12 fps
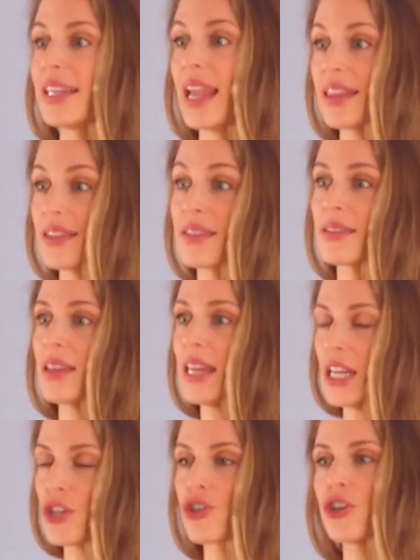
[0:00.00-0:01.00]
gets
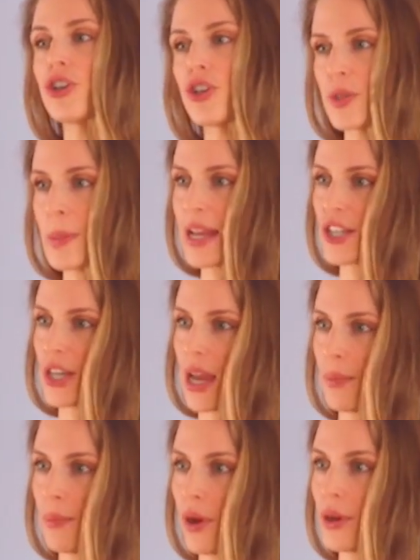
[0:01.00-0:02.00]
injured or smashed
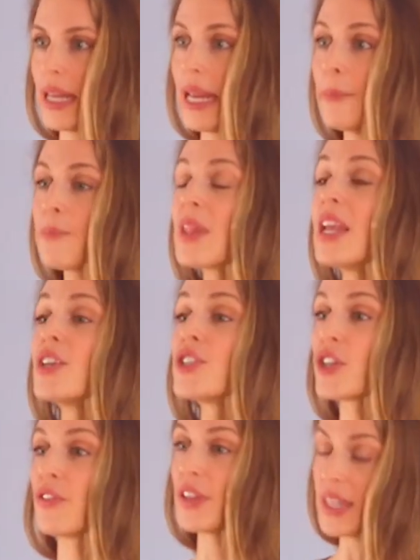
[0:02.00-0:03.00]
up, okay? So